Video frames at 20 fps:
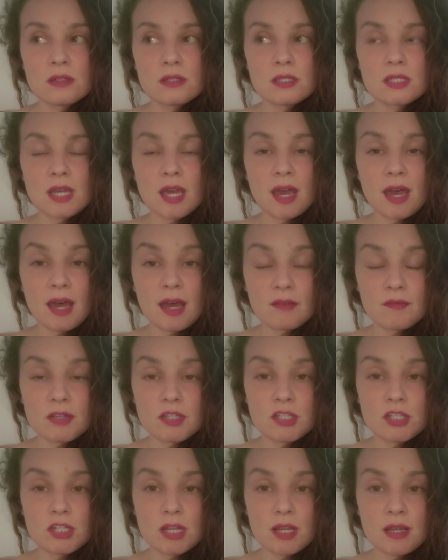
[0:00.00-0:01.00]
to have a
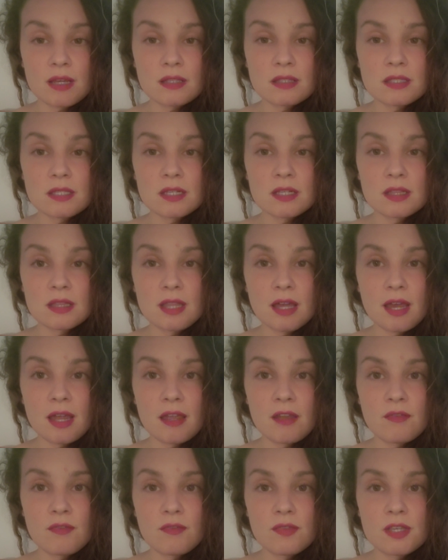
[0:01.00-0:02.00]
chance at
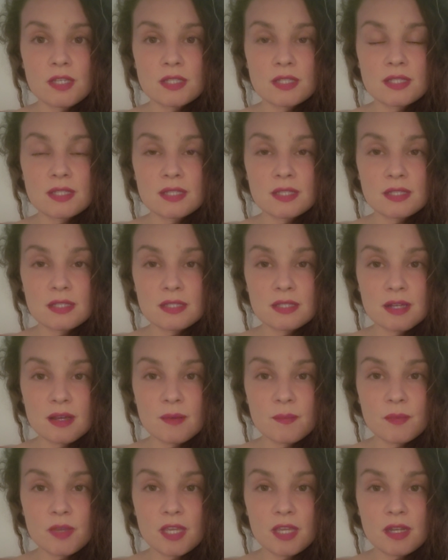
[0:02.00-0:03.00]
life. This
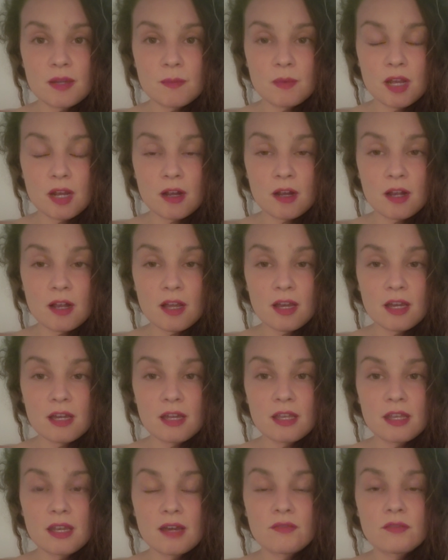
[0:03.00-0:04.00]
system in America
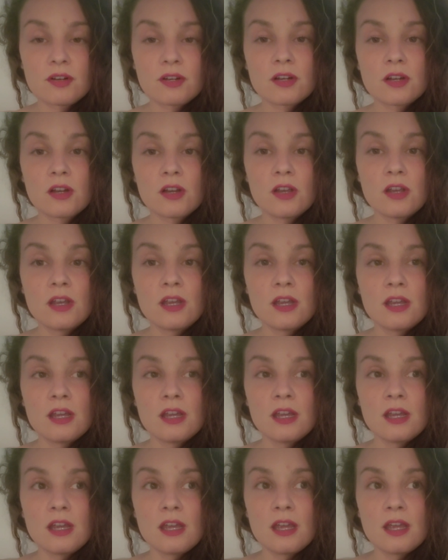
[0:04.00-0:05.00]
never
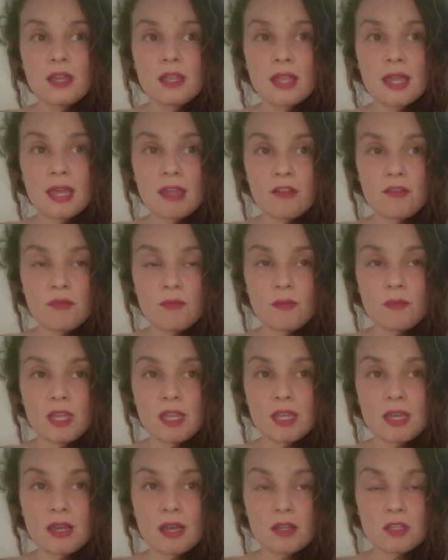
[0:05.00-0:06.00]
gave
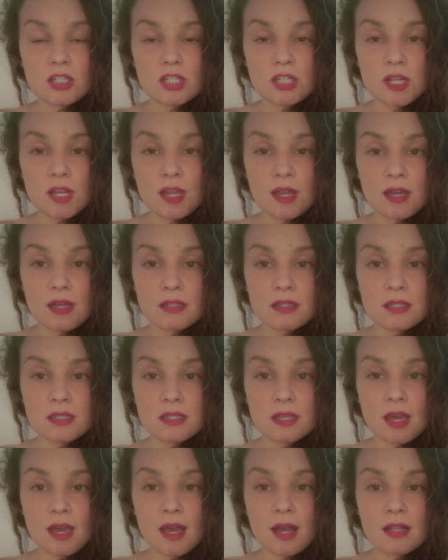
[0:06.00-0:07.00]
me a
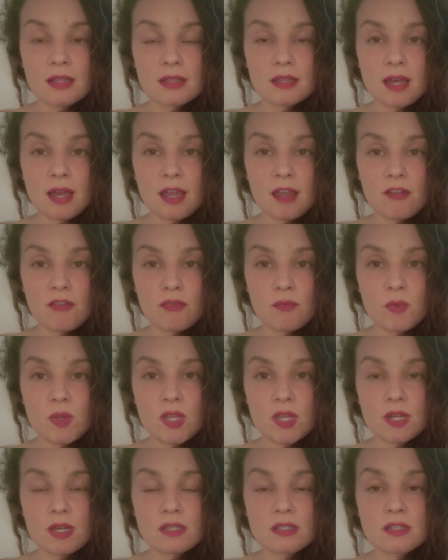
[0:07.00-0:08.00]
chance at life
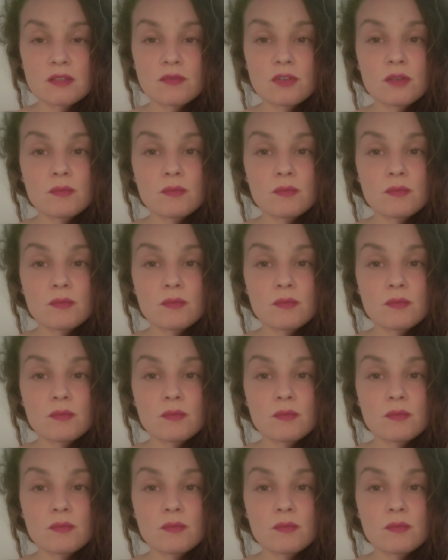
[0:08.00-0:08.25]
because of